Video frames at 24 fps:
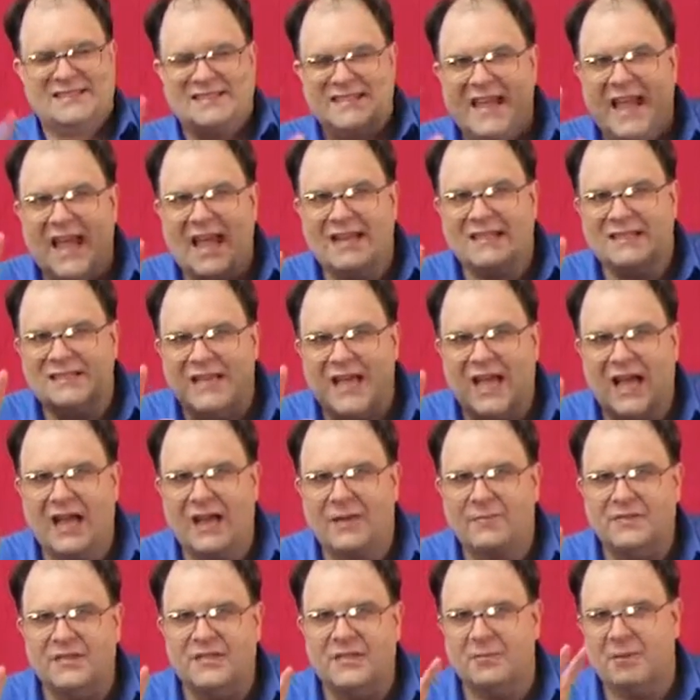10
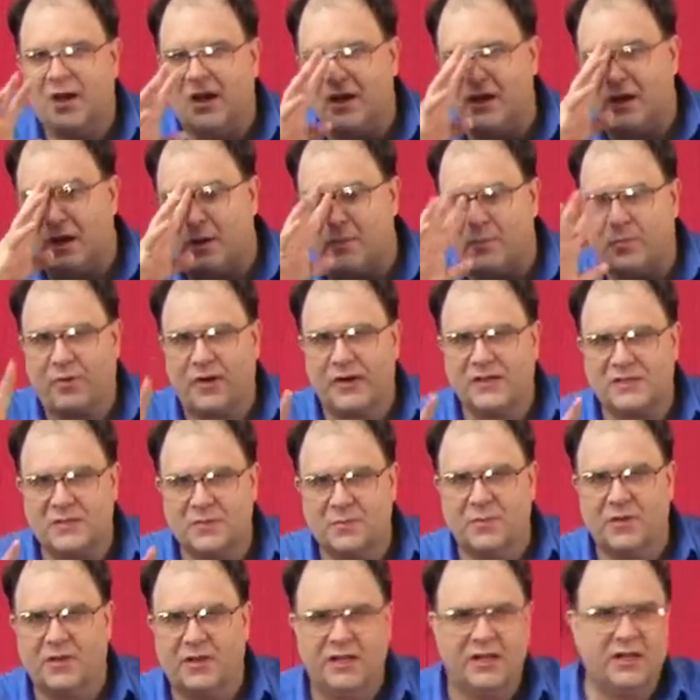times the amount of
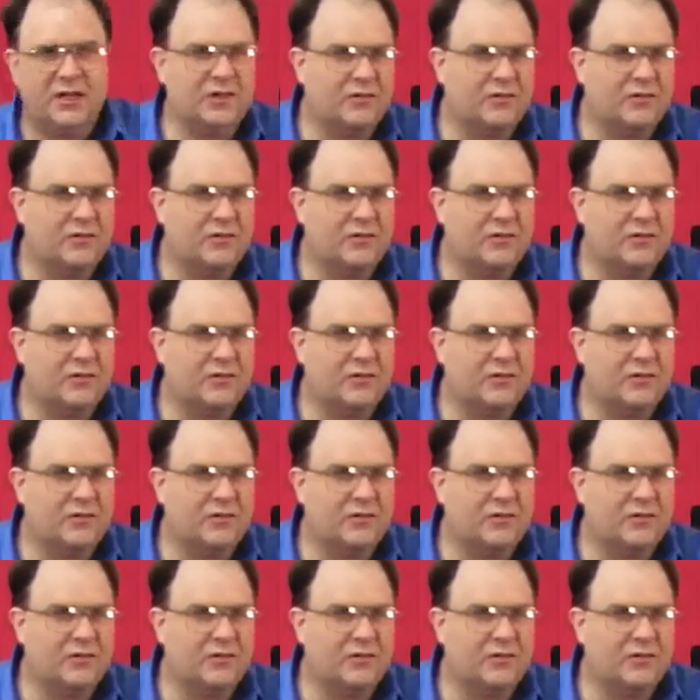compressibility